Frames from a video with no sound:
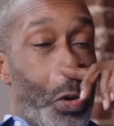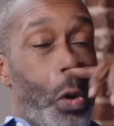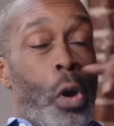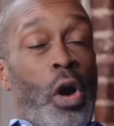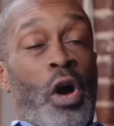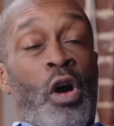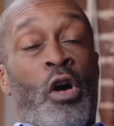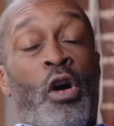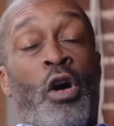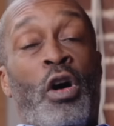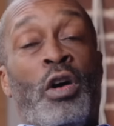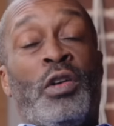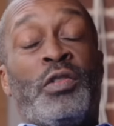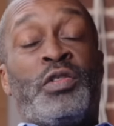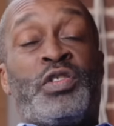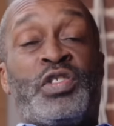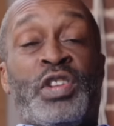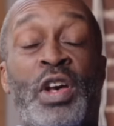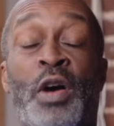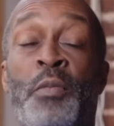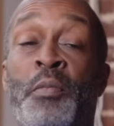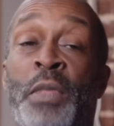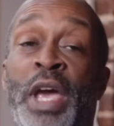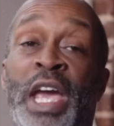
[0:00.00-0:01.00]
Or
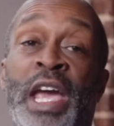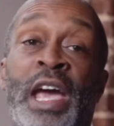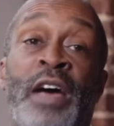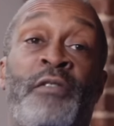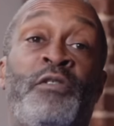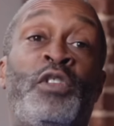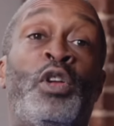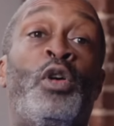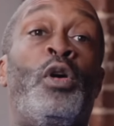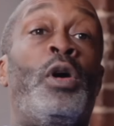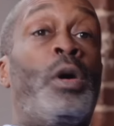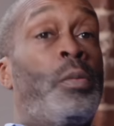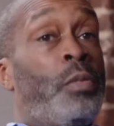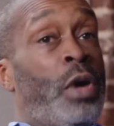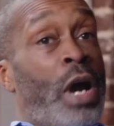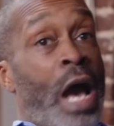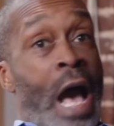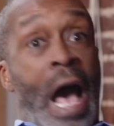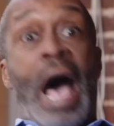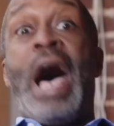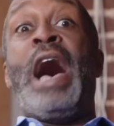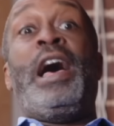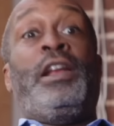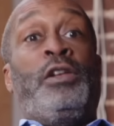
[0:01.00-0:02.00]
some may have known, but
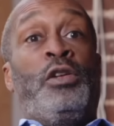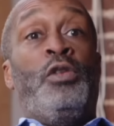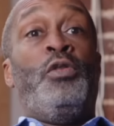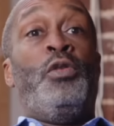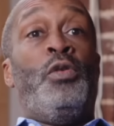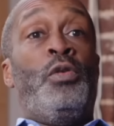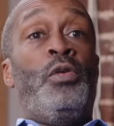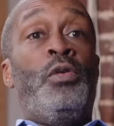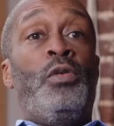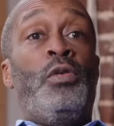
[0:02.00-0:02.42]
I knew